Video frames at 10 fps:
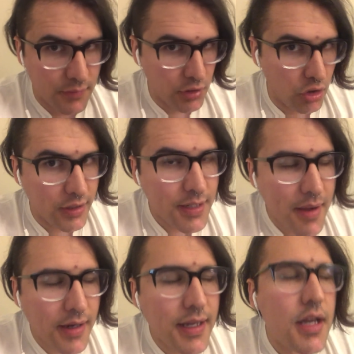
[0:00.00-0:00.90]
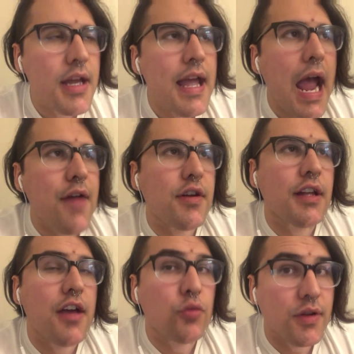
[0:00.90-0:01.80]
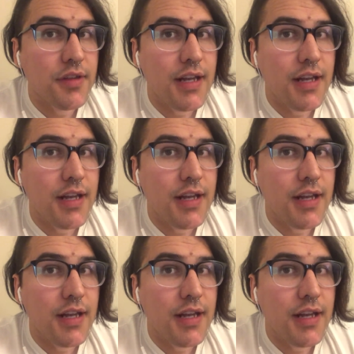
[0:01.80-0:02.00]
learning about it, I realized once I